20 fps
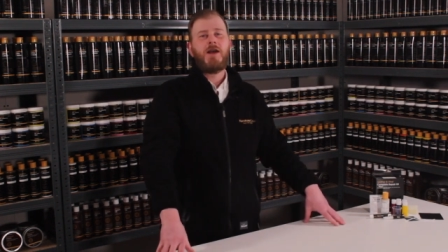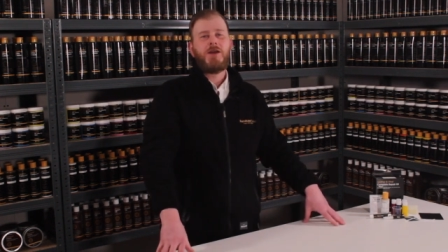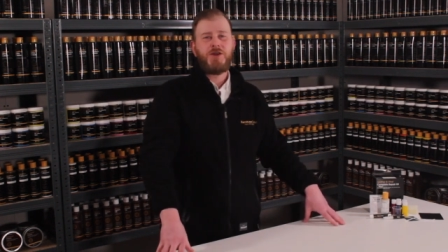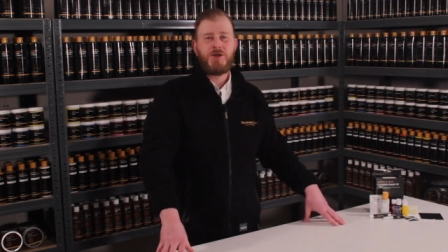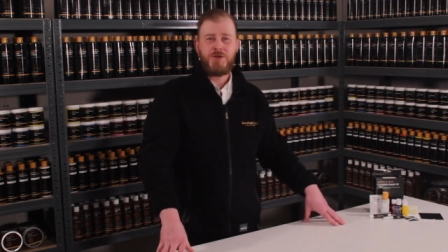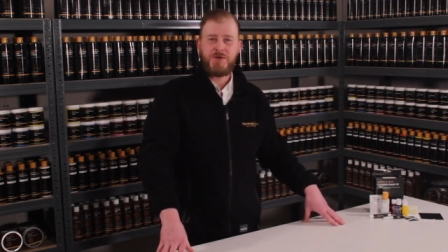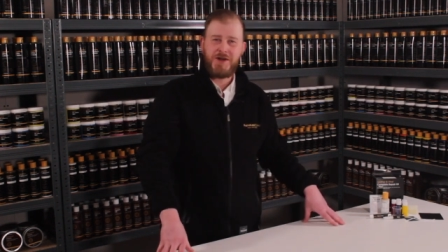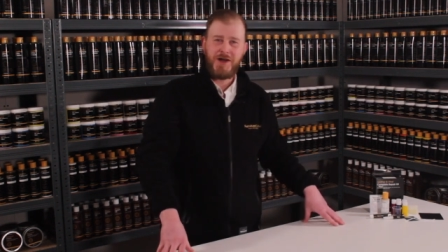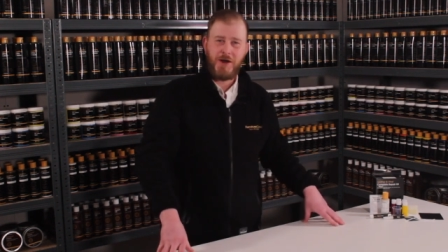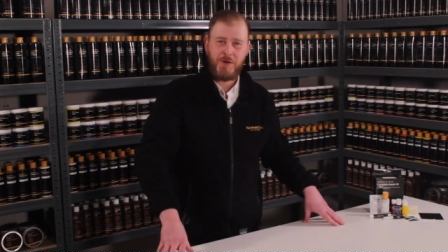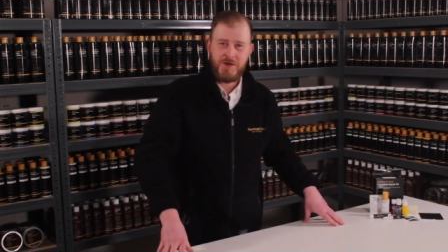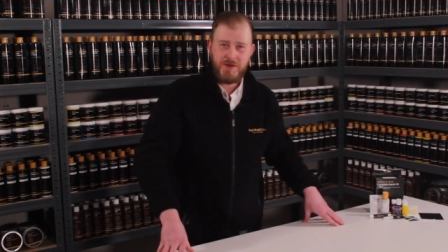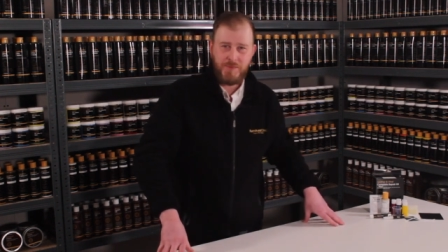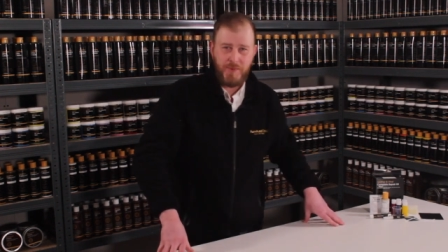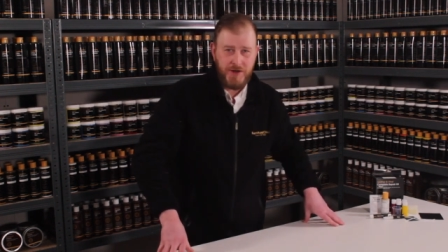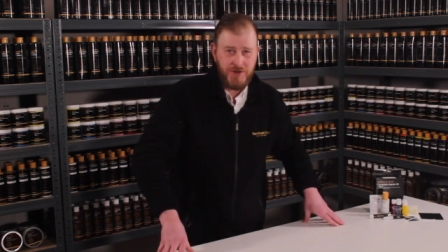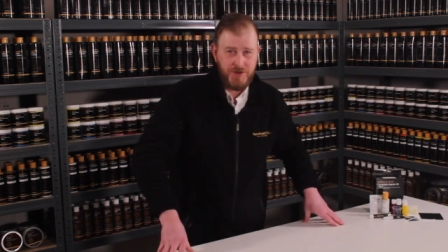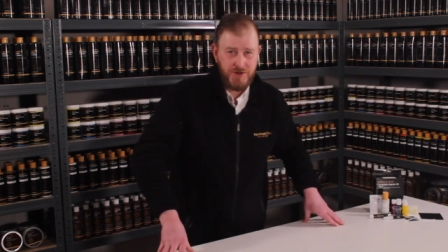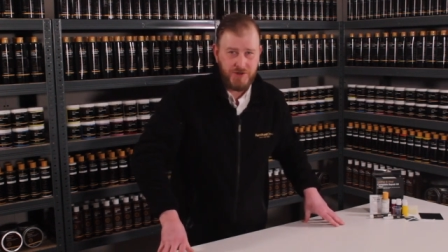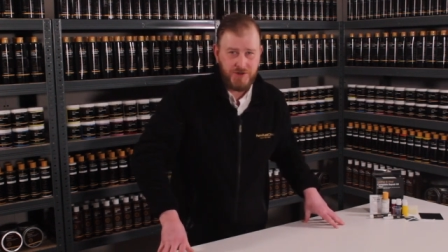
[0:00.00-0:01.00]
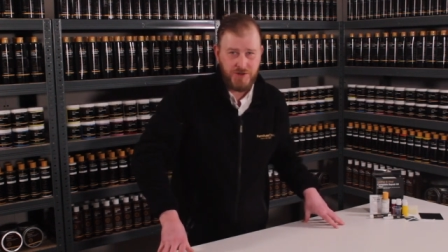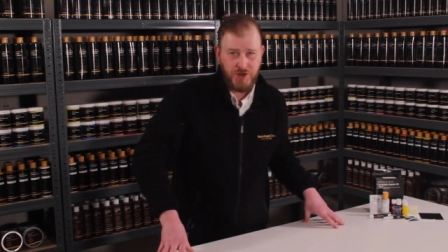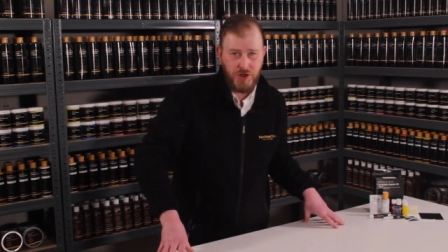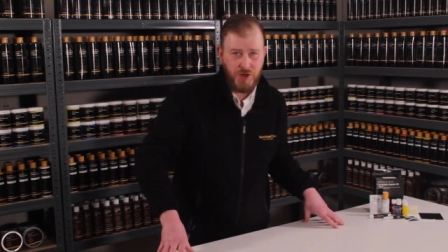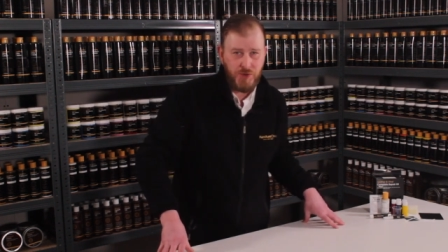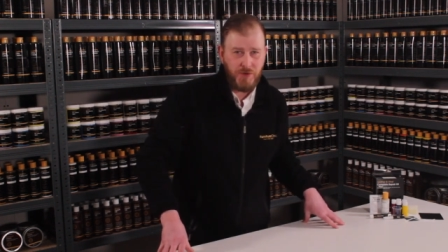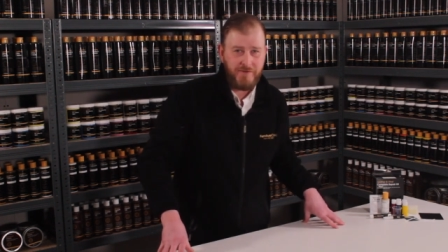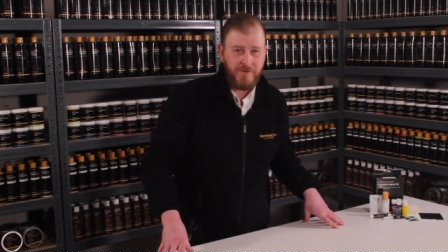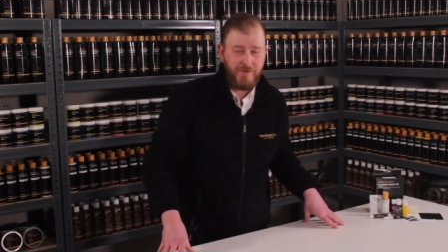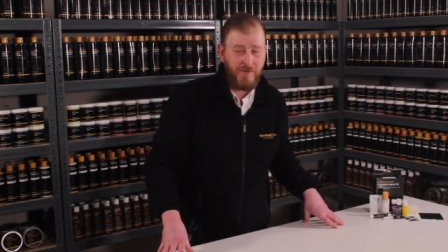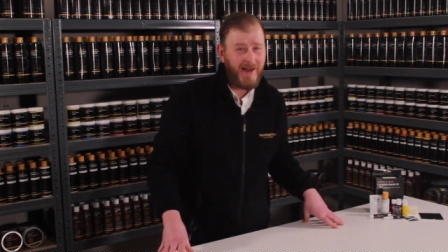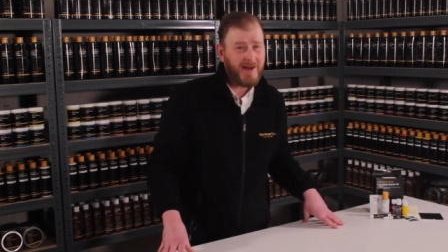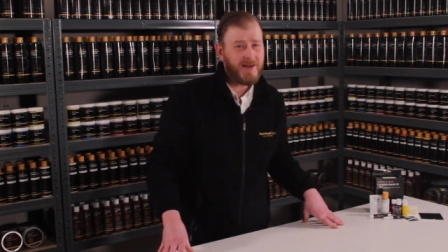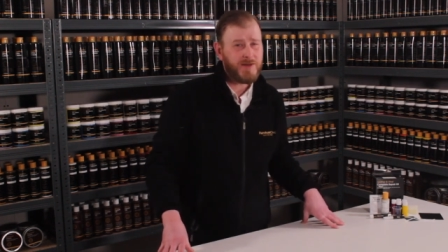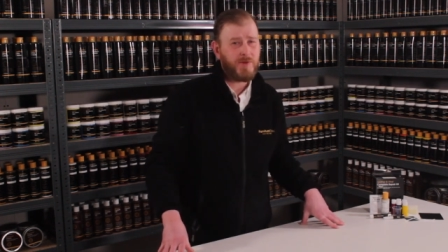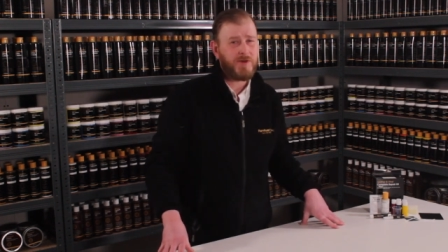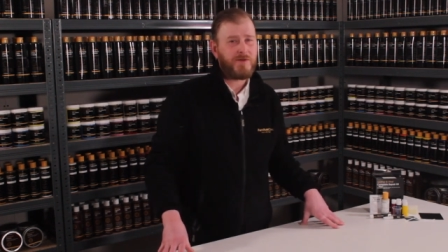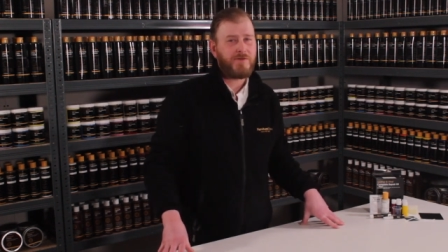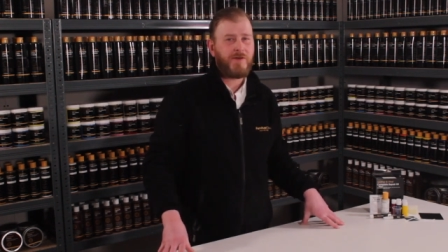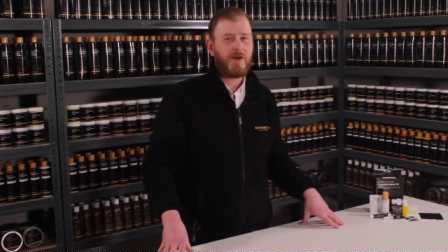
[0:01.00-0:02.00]
using our specialist glue and
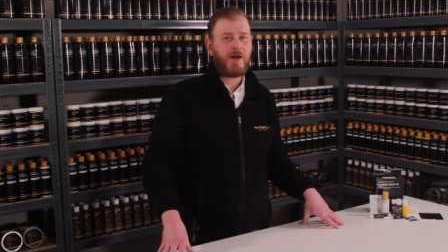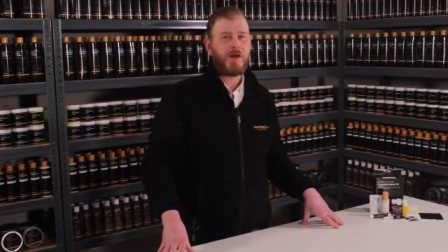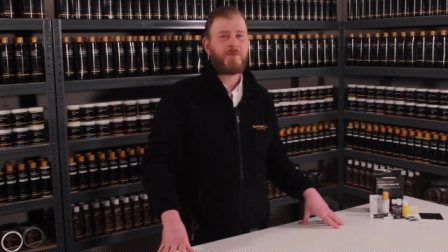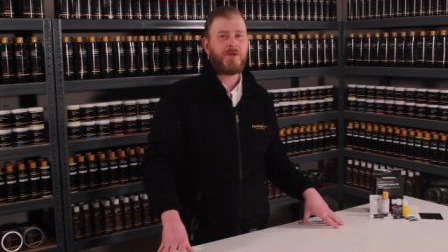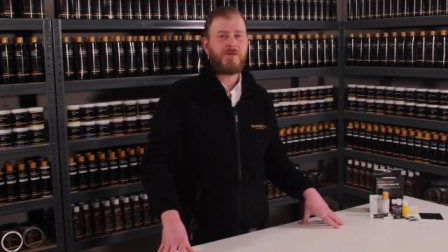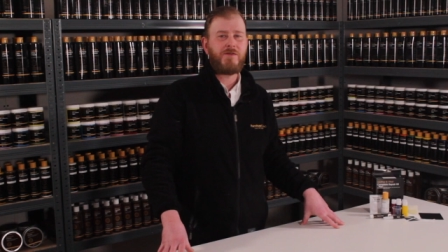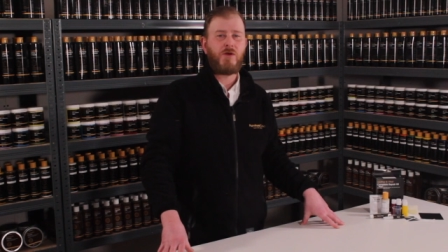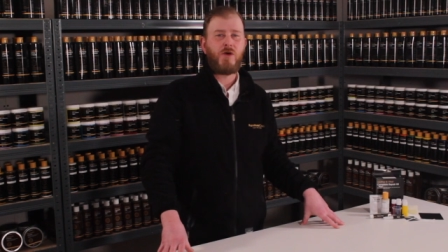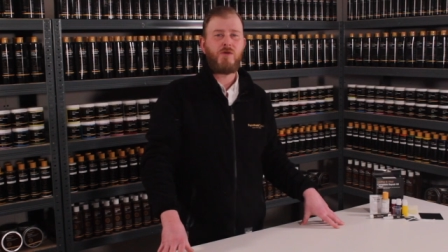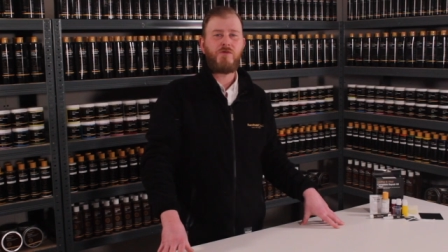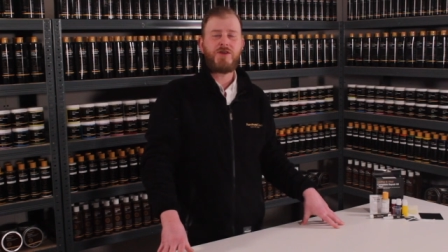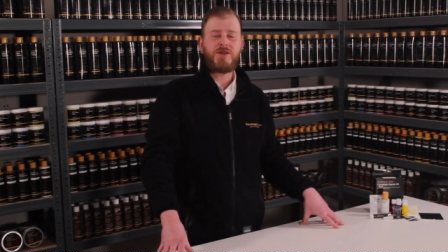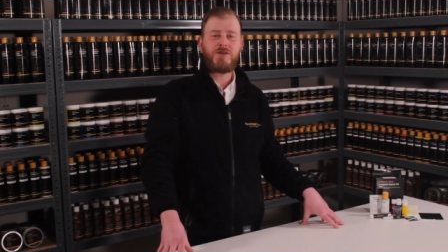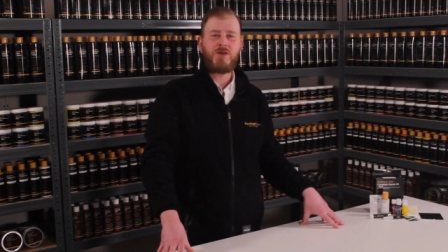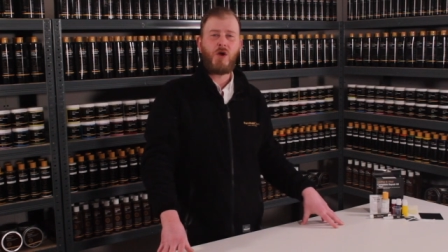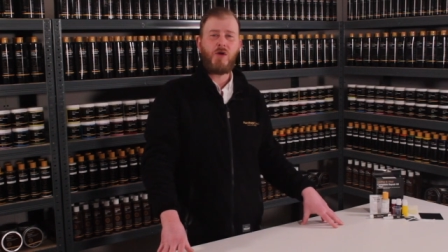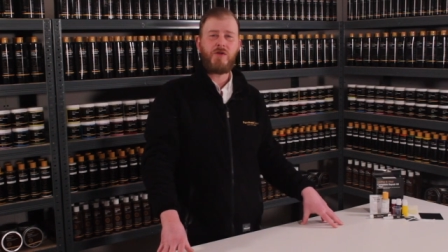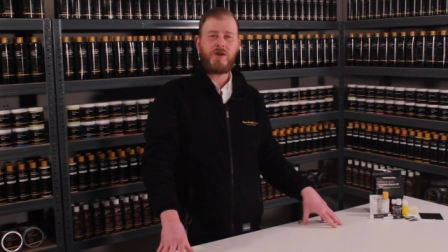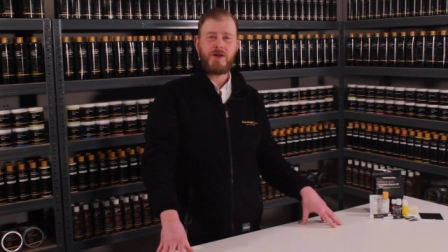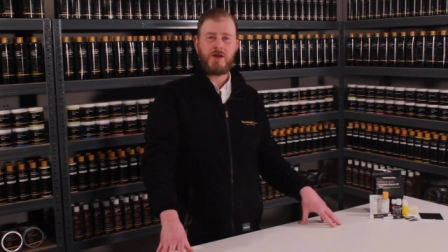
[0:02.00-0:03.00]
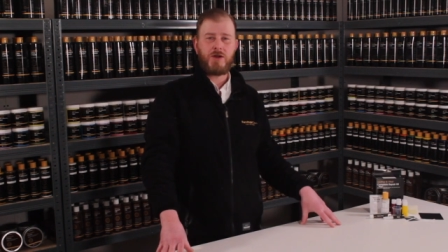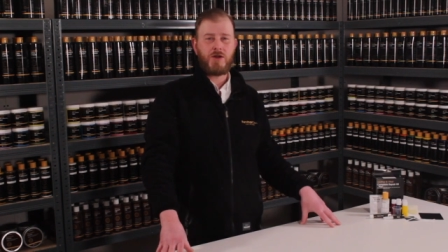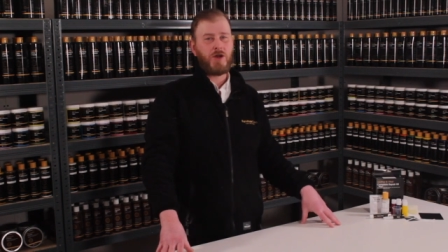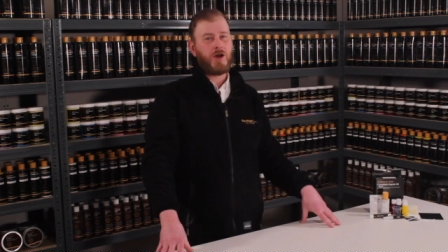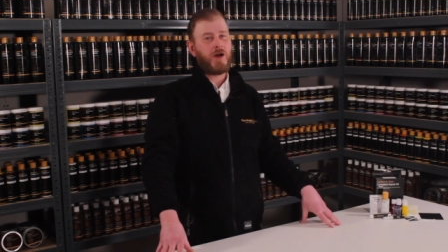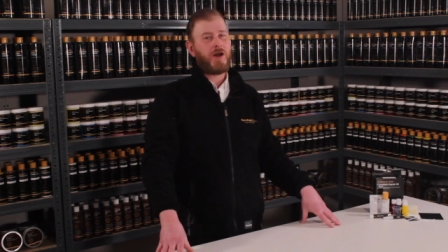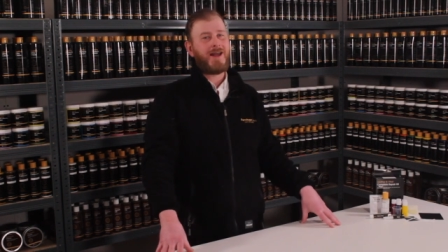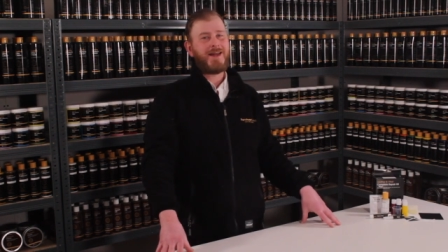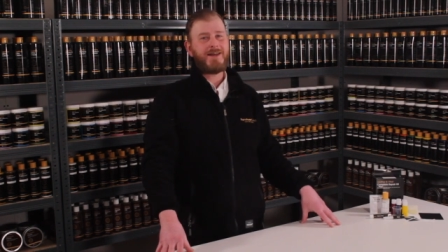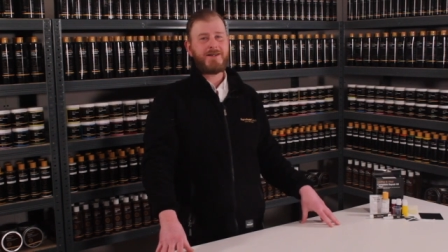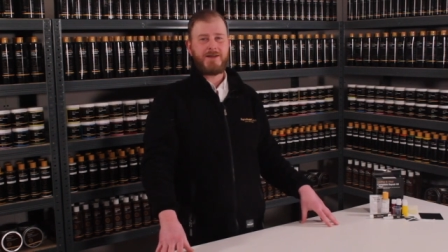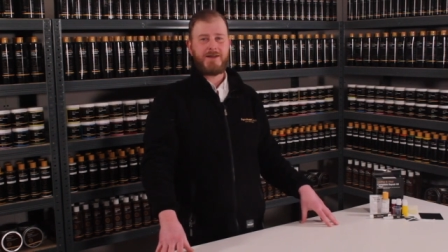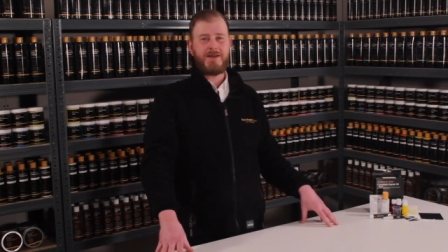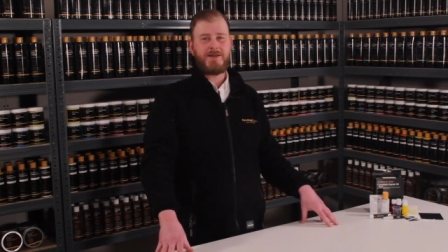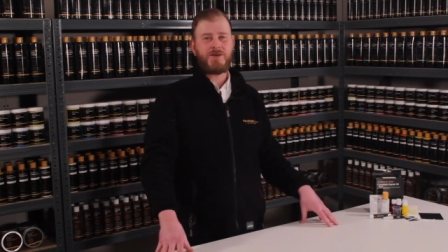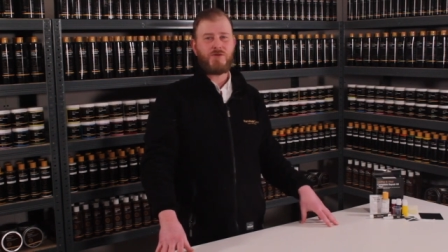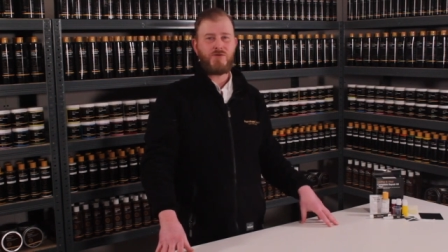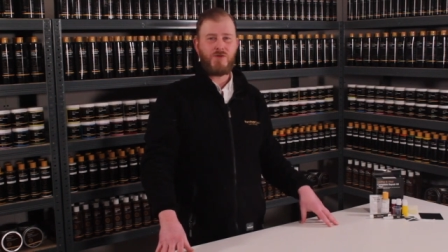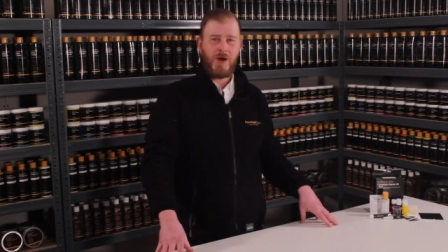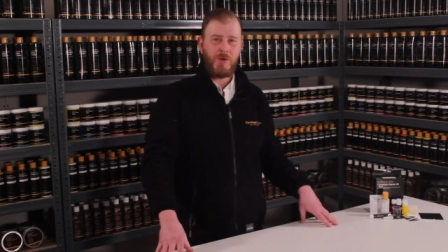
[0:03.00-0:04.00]
flexible filler before restoring the colour into the
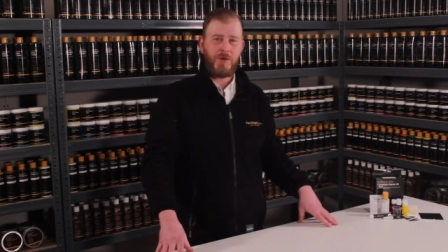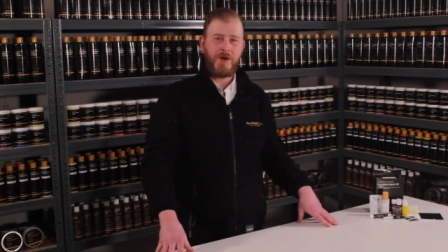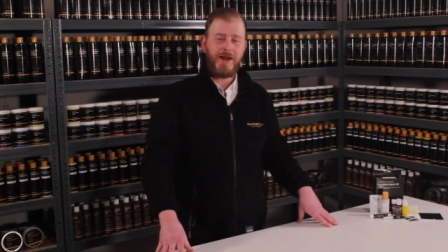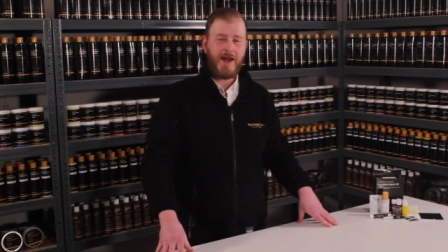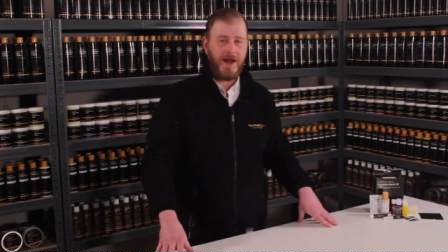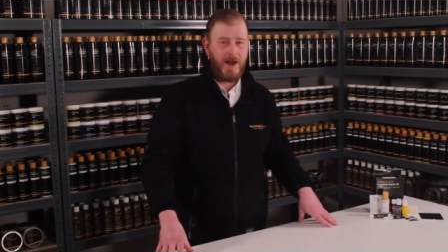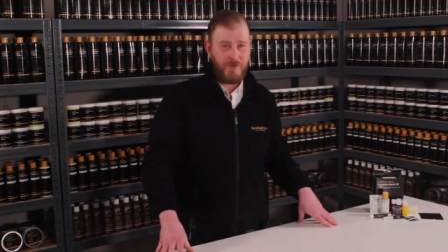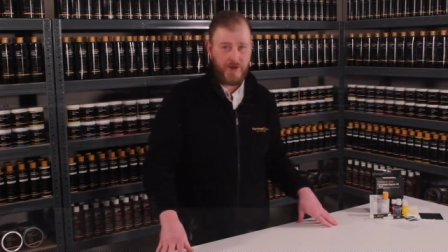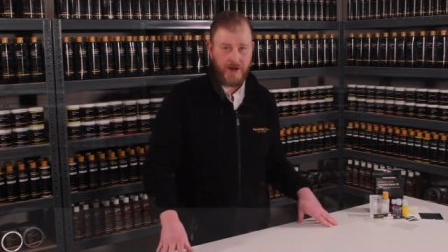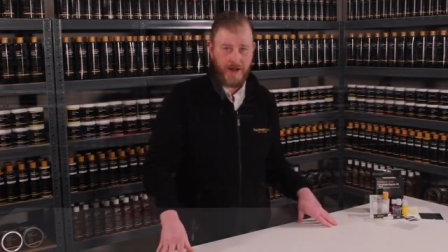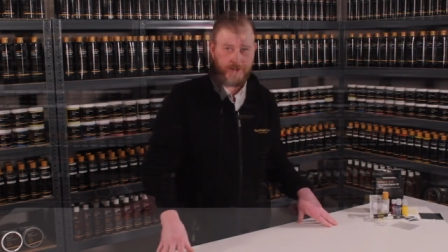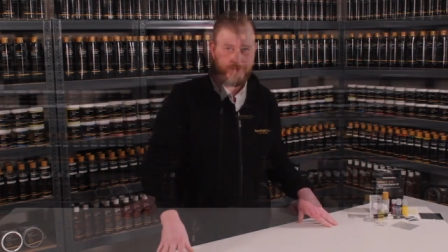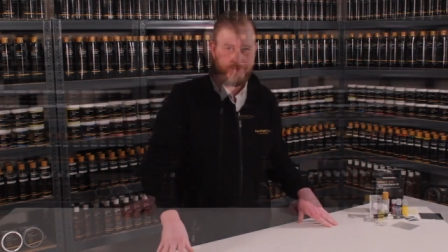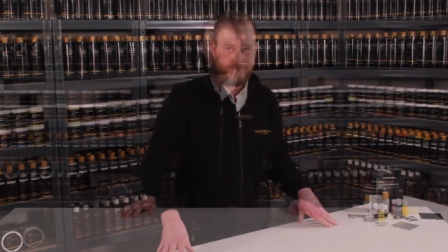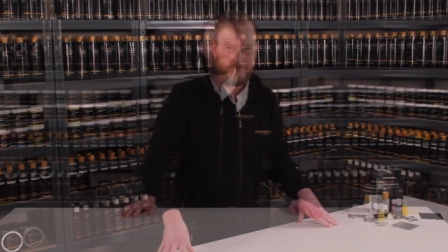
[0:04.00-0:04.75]
surrounding area.